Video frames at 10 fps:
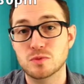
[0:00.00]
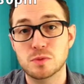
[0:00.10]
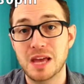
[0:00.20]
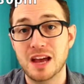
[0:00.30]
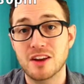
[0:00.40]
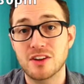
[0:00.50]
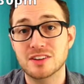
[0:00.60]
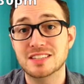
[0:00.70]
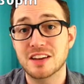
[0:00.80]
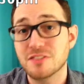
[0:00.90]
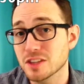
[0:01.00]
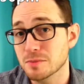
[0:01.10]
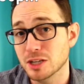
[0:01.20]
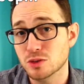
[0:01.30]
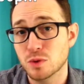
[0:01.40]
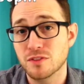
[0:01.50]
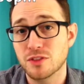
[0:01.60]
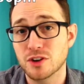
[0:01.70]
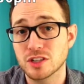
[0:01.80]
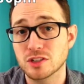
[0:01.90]
We'll be out of there definitely by twelve
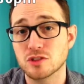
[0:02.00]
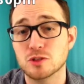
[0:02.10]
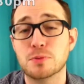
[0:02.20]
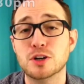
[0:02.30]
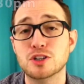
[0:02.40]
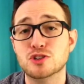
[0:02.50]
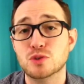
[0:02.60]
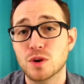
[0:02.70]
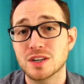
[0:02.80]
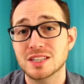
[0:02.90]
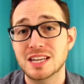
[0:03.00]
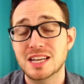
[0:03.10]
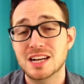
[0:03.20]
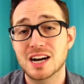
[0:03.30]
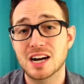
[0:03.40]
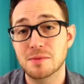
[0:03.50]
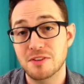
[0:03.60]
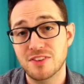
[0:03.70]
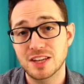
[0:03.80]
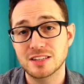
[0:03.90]
thirty. So it's a pretty short um,
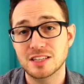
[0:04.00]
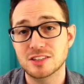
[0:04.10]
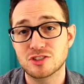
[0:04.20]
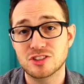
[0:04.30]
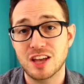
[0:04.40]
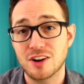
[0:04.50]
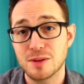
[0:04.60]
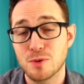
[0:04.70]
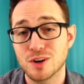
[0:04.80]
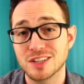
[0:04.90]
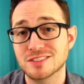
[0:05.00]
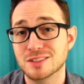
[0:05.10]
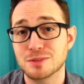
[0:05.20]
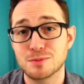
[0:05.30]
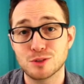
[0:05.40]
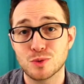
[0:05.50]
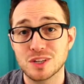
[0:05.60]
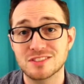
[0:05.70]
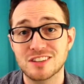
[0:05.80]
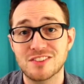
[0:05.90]
event. It's Saturday morning, September
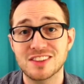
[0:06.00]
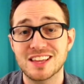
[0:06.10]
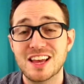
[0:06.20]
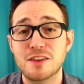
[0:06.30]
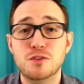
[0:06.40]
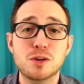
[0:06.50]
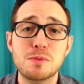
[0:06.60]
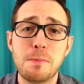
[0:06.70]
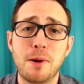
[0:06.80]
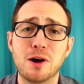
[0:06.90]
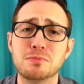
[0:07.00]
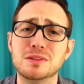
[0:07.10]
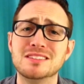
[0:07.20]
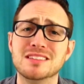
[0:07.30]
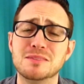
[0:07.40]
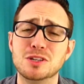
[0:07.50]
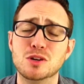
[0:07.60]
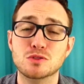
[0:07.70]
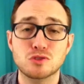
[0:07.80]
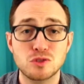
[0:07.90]
twenty-seventh. If you can be a part, please let me
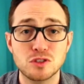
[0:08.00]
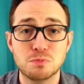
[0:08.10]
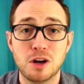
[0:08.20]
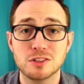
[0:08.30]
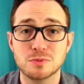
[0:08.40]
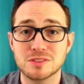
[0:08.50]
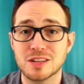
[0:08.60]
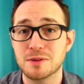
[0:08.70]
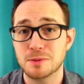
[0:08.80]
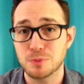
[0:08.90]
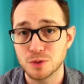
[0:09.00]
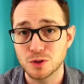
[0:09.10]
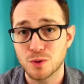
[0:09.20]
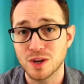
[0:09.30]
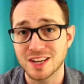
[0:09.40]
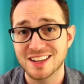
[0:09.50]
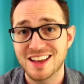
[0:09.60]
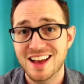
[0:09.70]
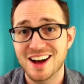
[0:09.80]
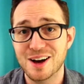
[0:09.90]
know as soon as possible. It's coming up real quick.
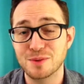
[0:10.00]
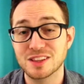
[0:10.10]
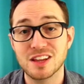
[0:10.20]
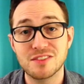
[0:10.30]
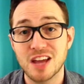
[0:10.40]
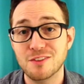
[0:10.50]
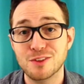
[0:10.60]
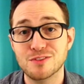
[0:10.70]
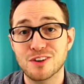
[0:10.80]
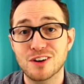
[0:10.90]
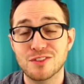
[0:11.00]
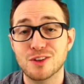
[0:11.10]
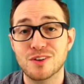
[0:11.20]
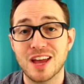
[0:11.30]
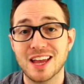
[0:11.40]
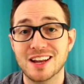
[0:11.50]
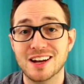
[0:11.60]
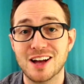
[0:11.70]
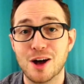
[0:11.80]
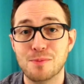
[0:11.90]
Um, we'd love to have you involved though, and
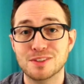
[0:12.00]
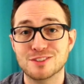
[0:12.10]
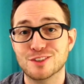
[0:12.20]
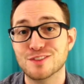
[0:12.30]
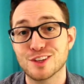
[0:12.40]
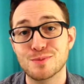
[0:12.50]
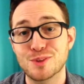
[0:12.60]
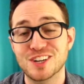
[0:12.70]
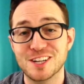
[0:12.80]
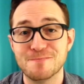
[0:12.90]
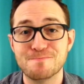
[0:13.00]
uh, help us serve the community.